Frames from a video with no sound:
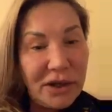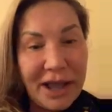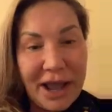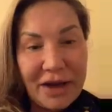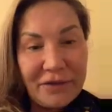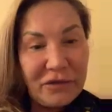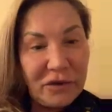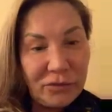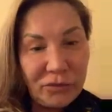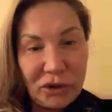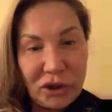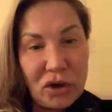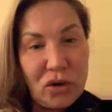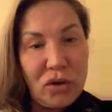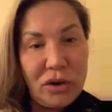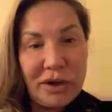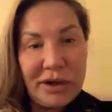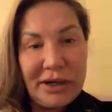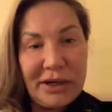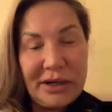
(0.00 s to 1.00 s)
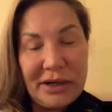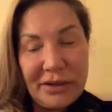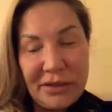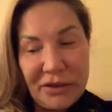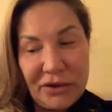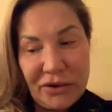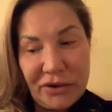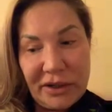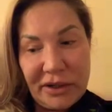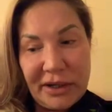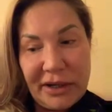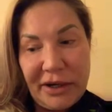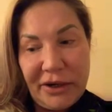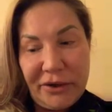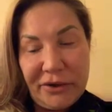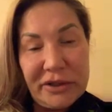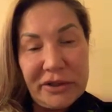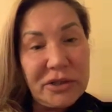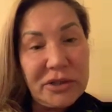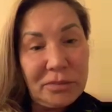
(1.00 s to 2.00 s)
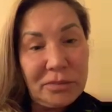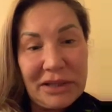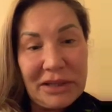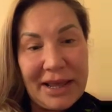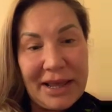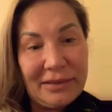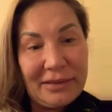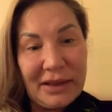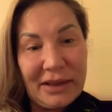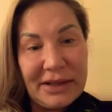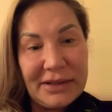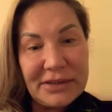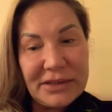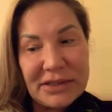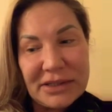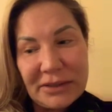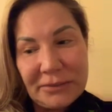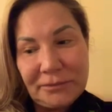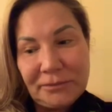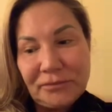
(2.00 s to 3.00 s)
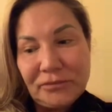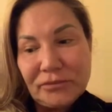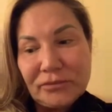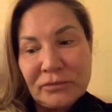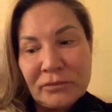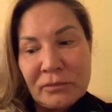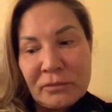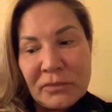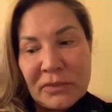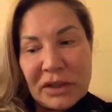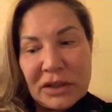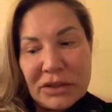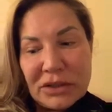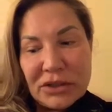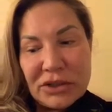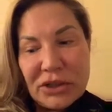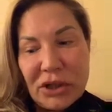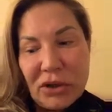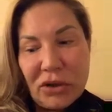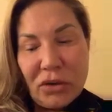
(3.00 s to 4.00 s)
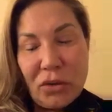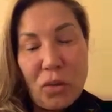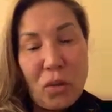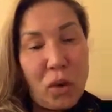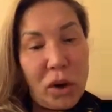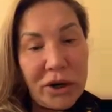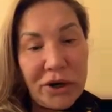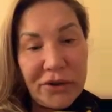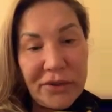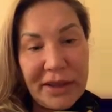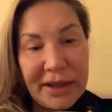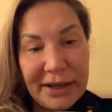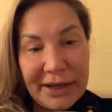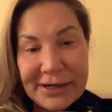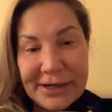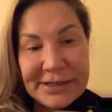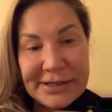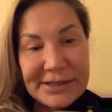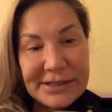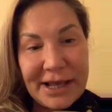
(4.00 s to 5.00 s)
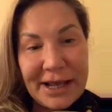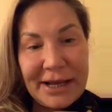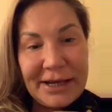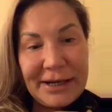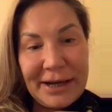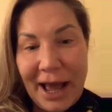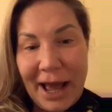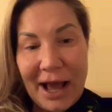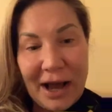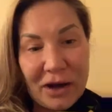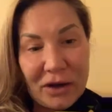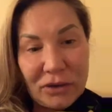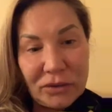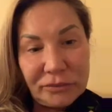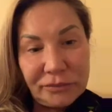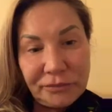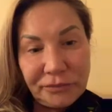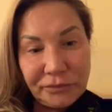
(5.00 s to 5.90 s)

have them recorded and they're in Aaron's playlist. So what are they going to say now?